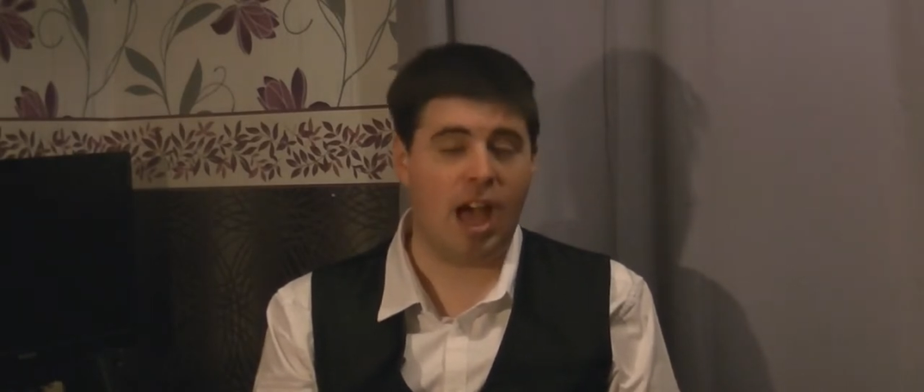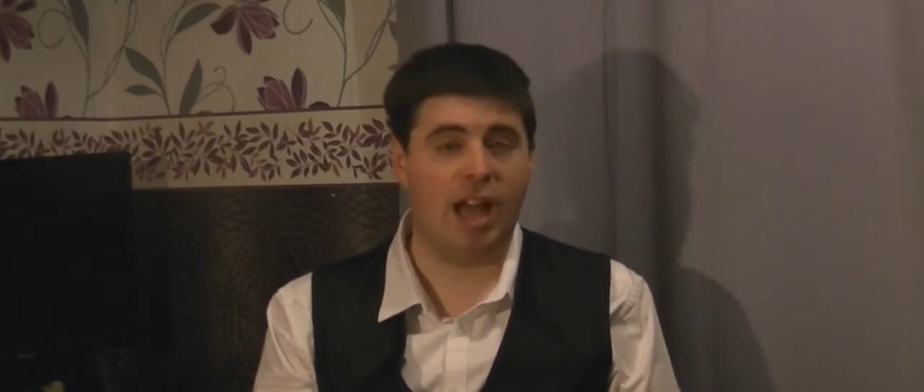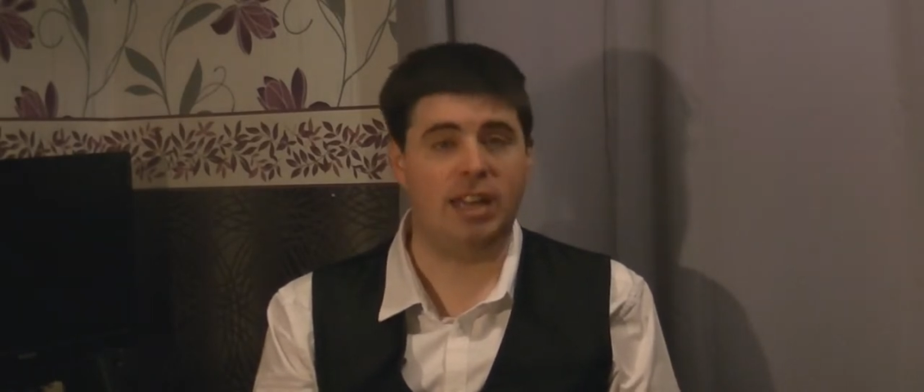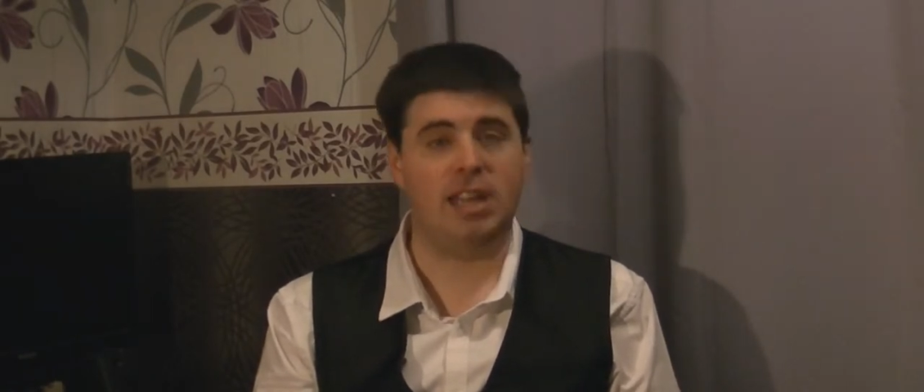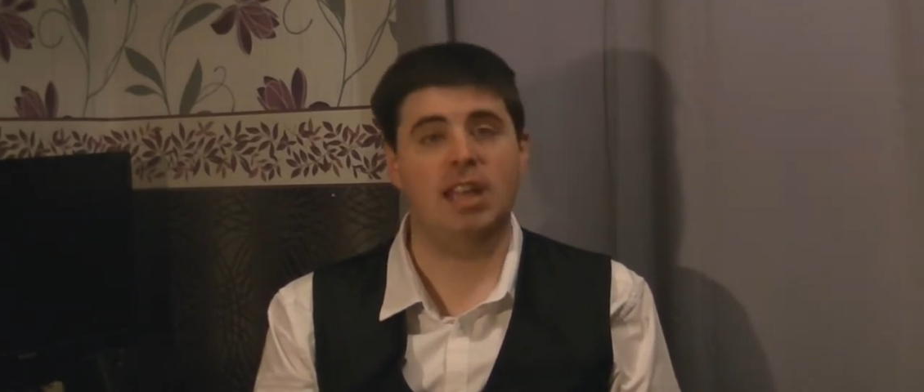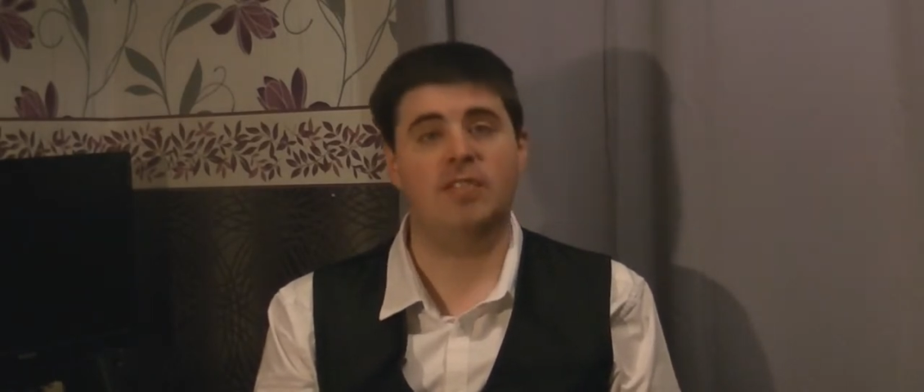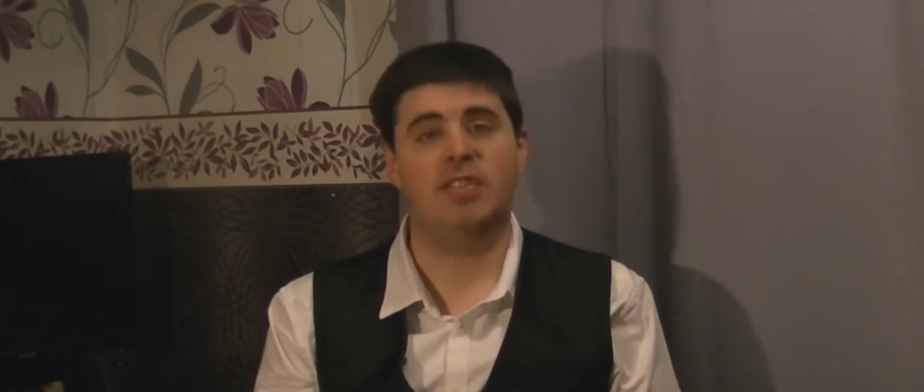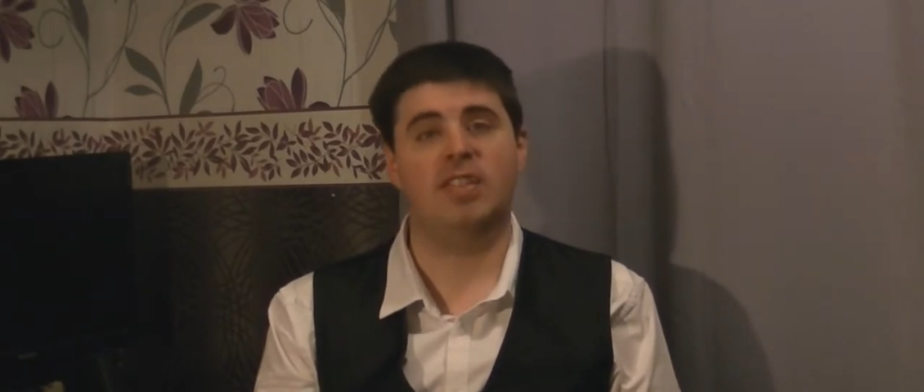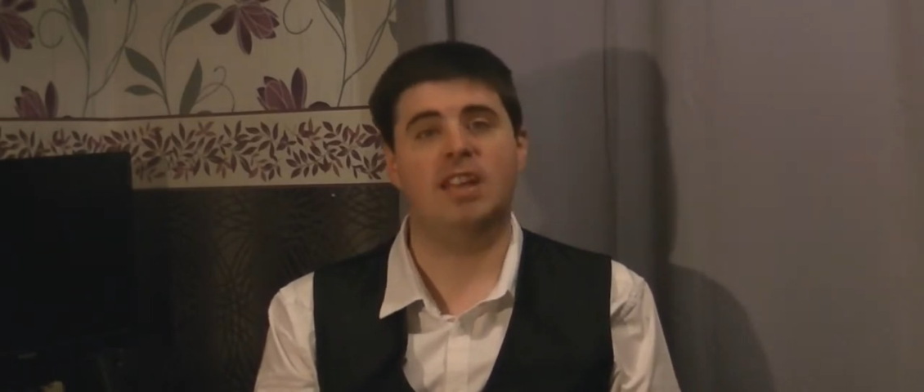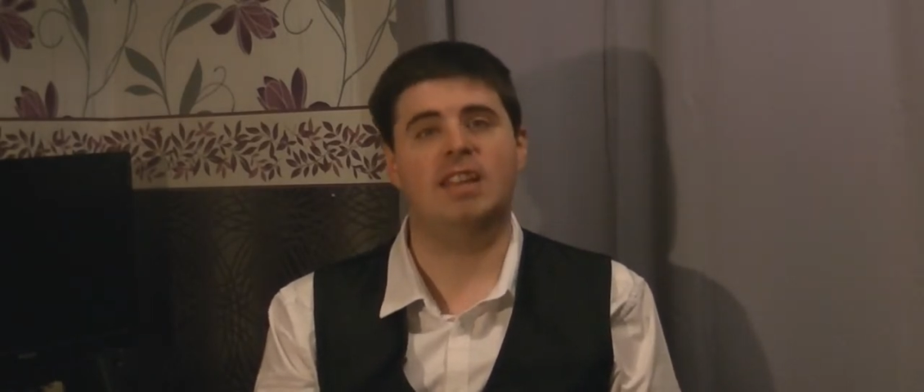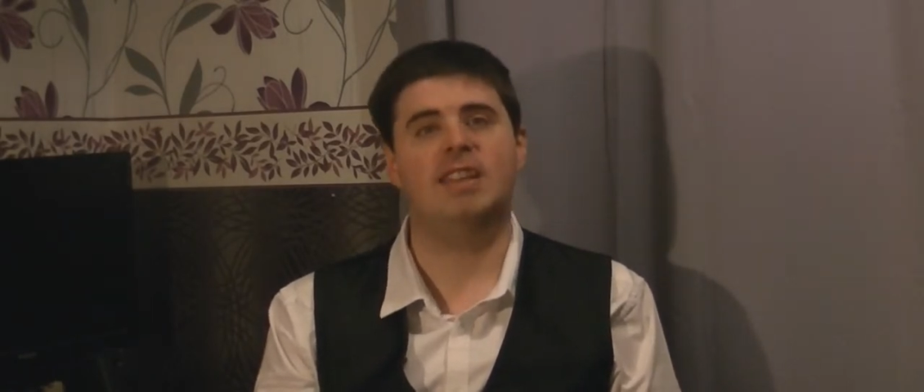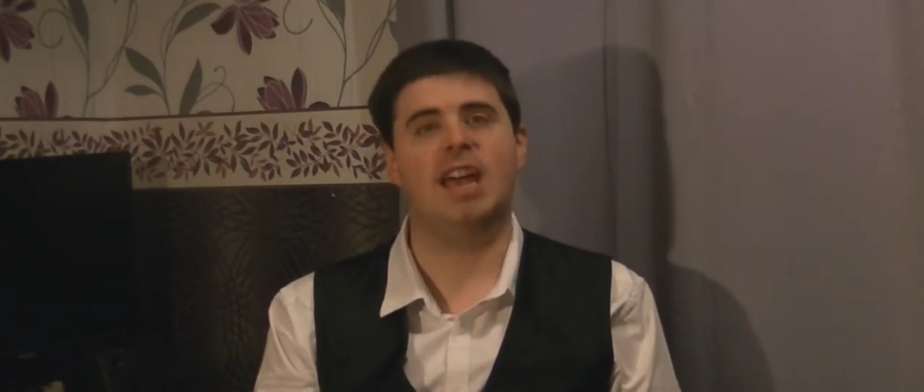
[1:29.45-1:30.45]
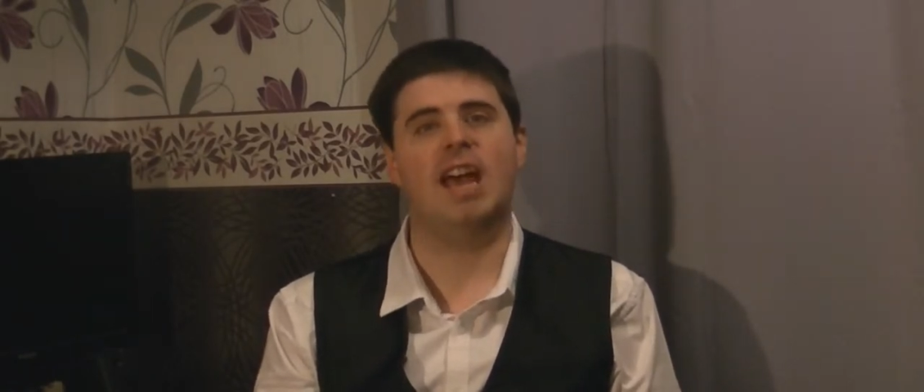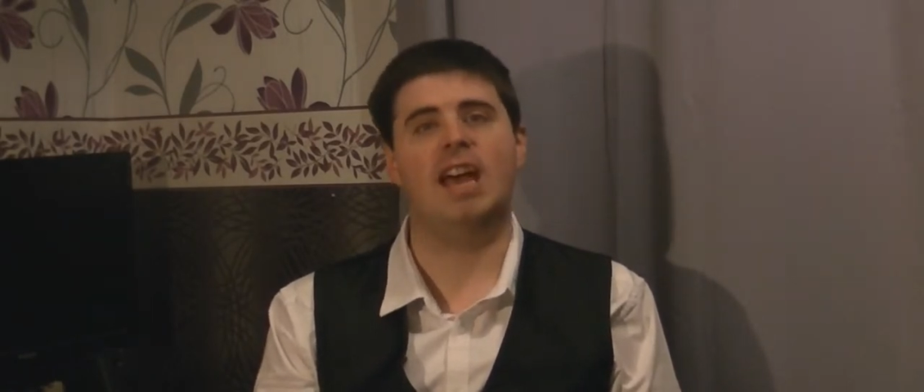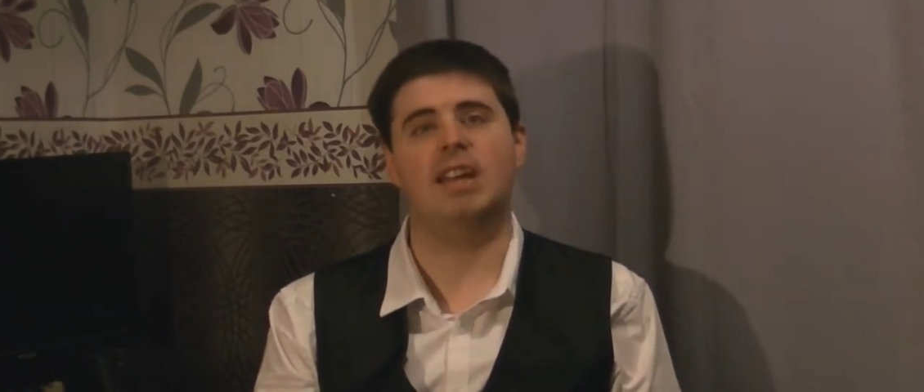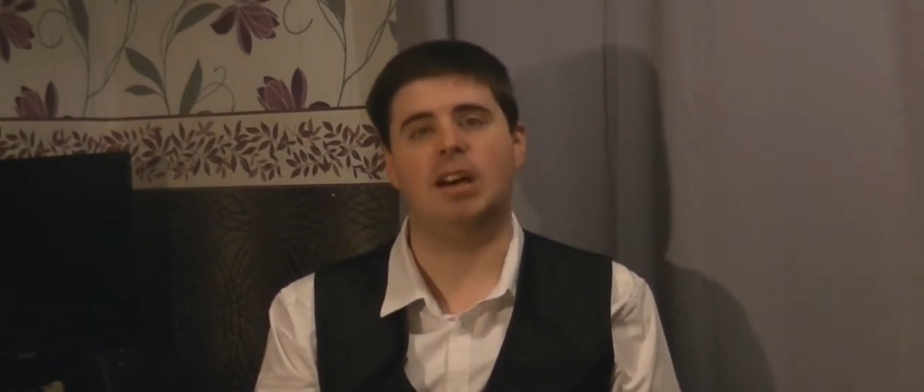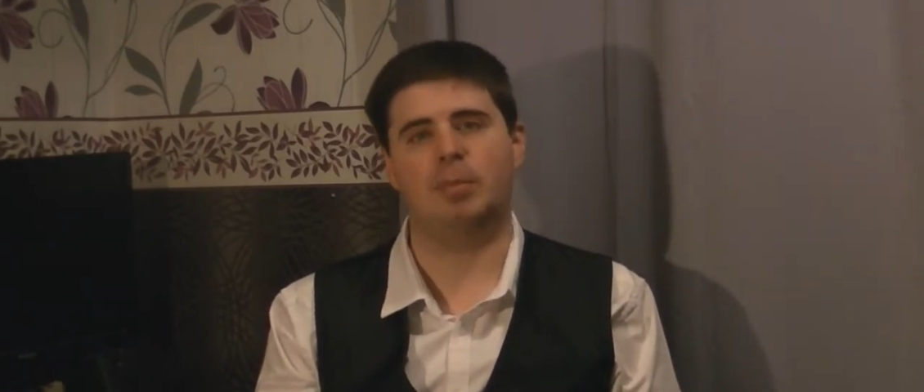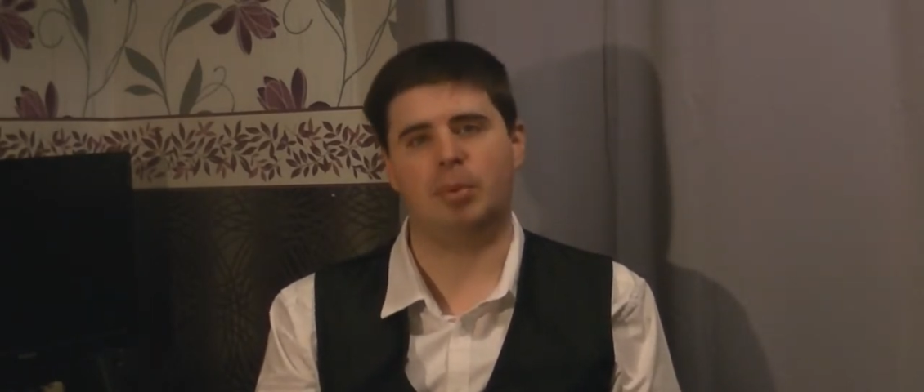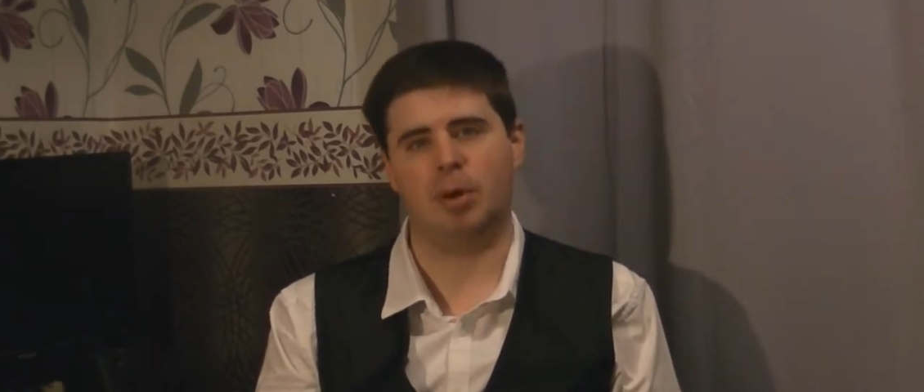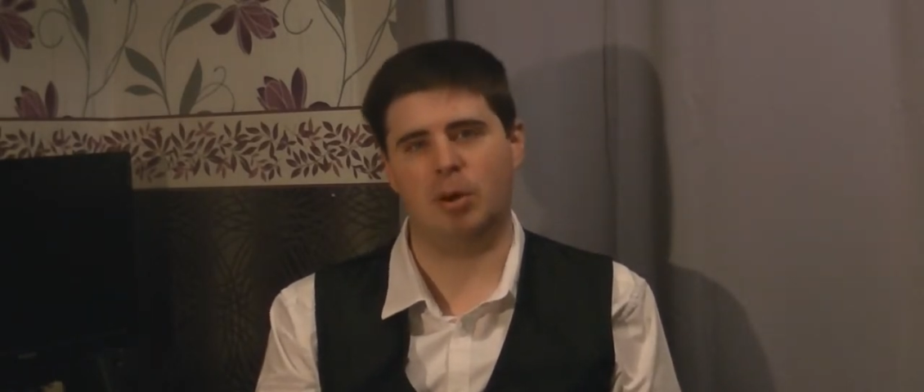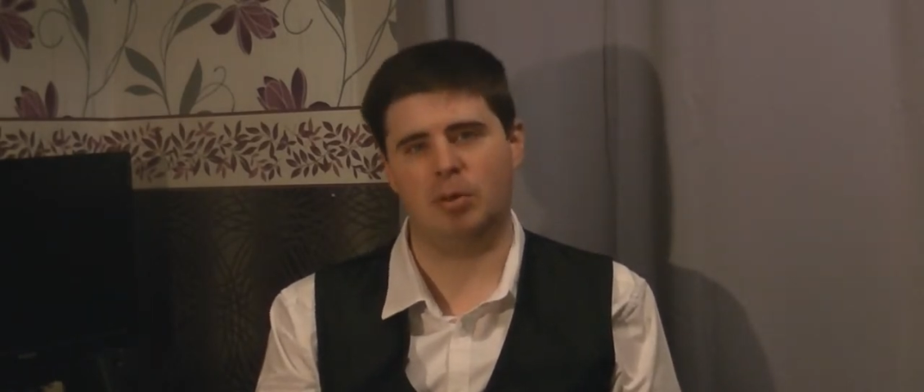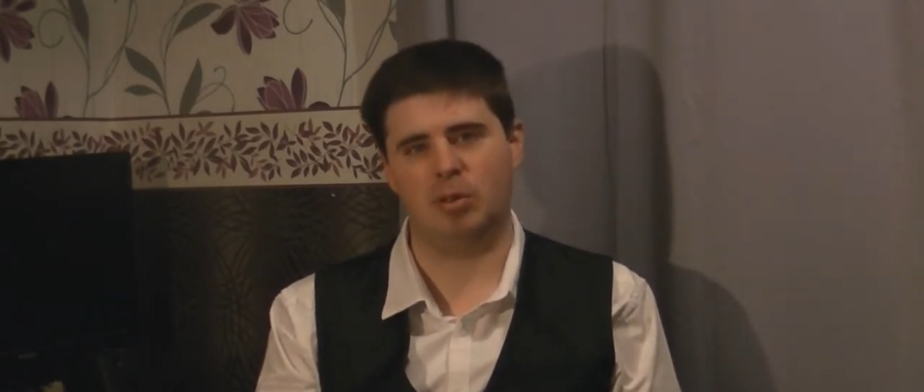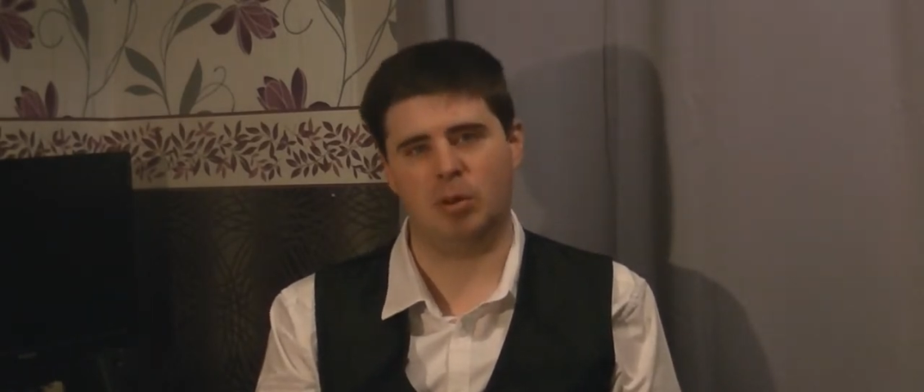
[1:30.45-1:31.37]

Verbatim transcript: and even the dead are prone